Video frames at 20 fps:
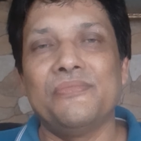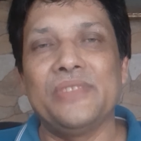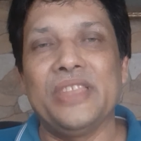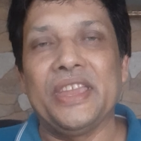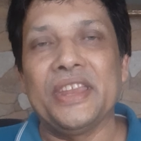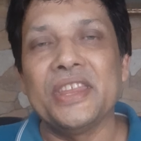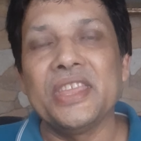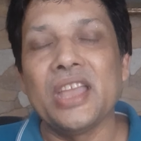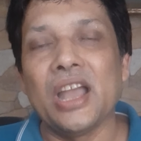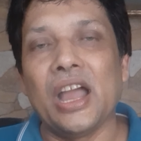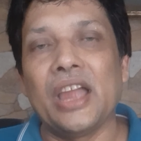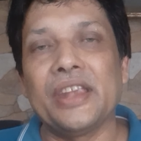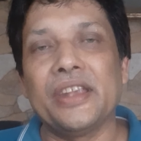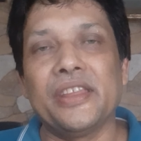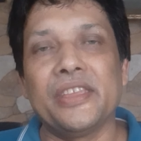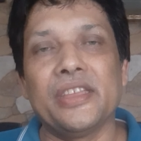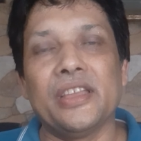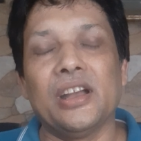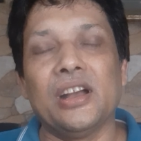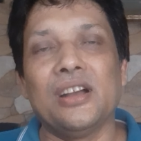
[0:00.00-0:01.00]
any
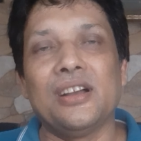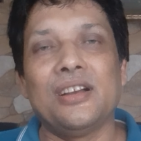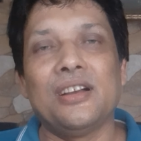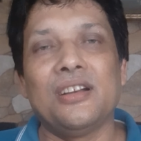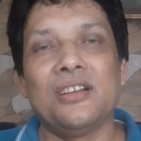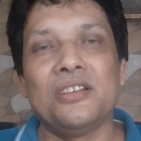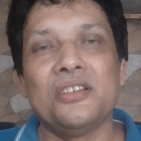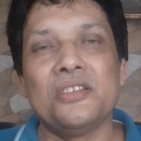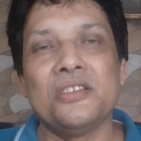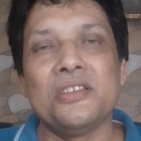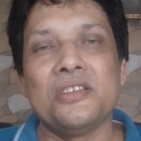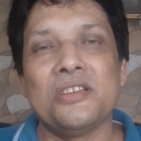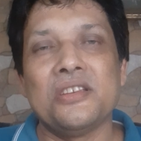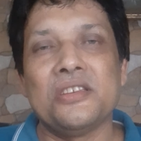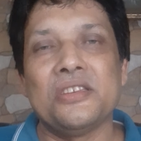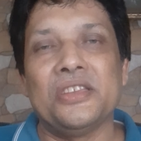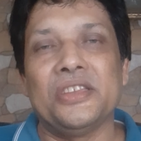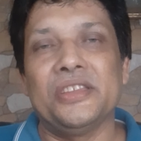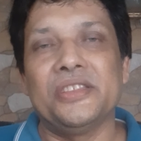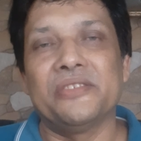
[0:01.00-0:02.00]
idea
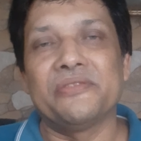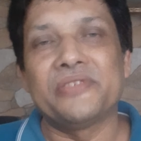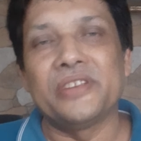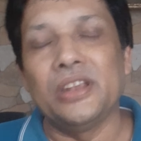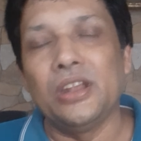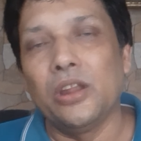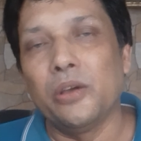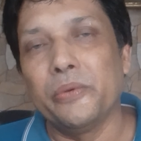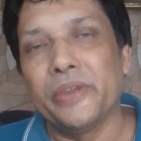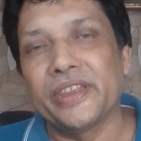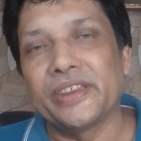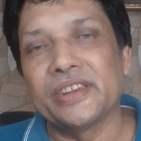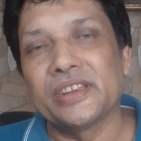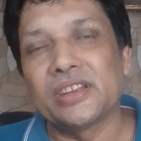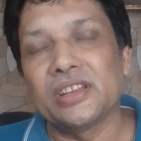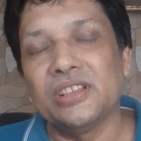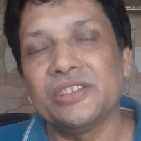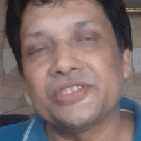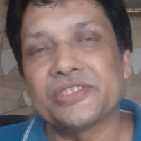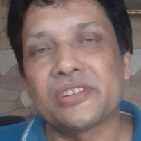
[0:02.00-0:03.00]
in the field of
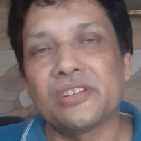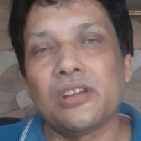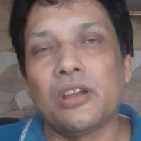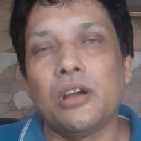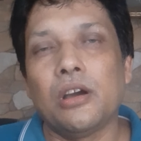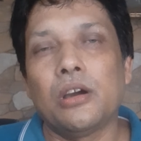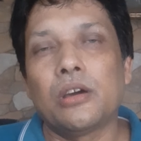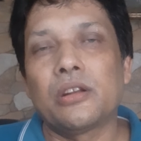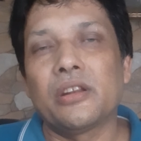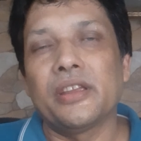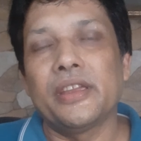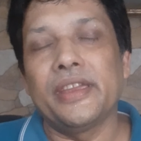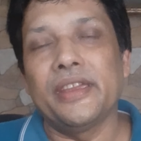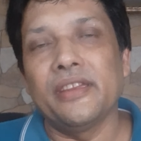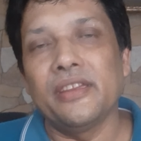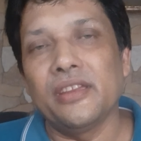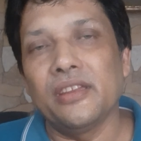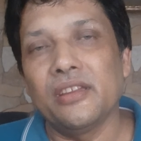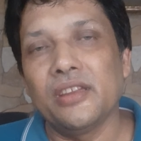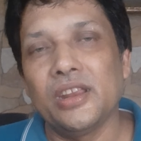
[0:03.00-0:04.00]
agriculture or
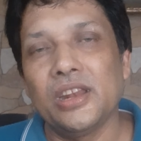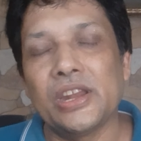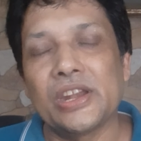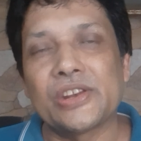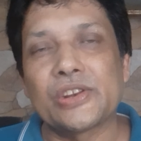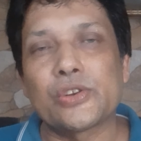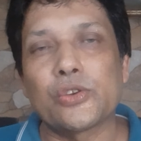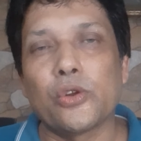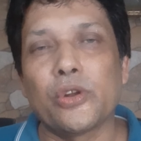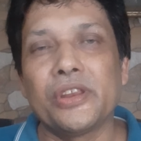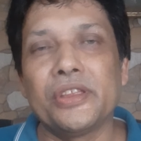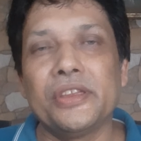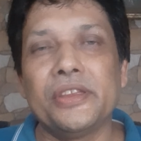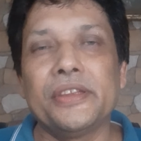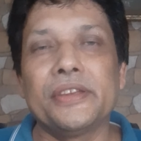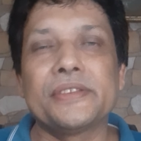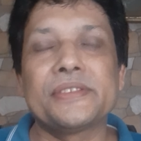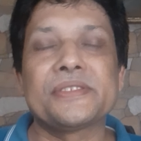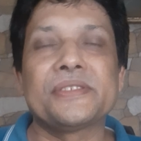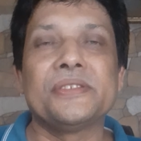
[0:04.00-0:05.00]

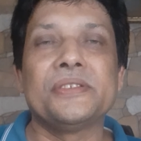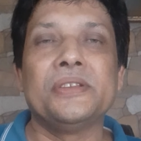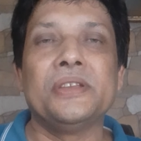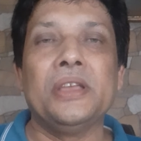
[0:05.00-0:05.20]
electronics,